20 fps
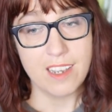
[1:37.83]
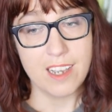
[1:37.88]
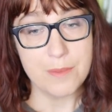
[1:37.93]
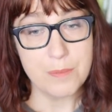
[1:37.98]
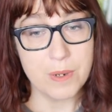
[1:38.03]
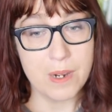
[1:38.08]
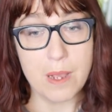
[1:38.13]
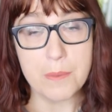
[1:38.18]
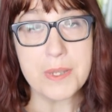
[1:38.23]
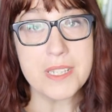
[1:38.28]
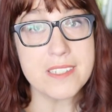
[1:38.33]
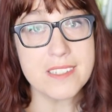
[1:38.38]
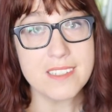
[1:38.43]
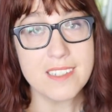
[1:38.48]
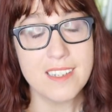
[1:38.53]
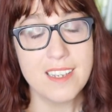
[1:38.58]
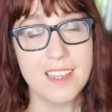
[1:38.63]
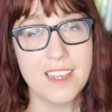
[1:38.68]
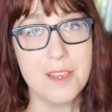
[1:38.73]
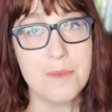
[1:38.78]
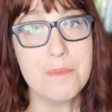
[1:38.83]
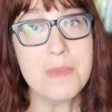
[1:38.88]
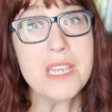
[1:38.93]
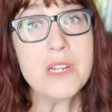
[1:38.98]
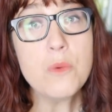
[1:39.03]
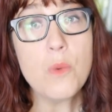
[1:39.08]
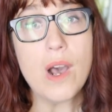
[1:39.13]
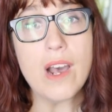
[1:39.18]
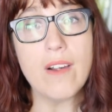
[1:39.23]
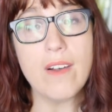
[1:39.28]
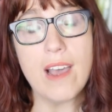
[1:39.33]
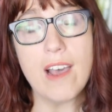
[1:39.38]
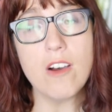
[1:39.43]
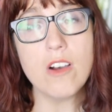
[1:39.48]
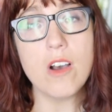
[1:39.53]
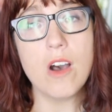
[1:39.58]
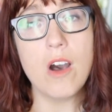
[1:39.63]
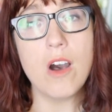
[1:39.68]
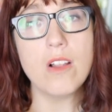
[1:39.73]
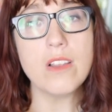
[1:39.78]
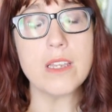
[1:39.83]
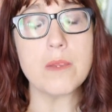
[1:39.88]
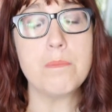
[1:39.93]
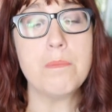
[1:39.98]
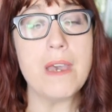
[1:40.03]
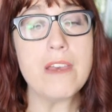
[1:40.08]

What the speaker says: I promise. Meanwhile, alcoholic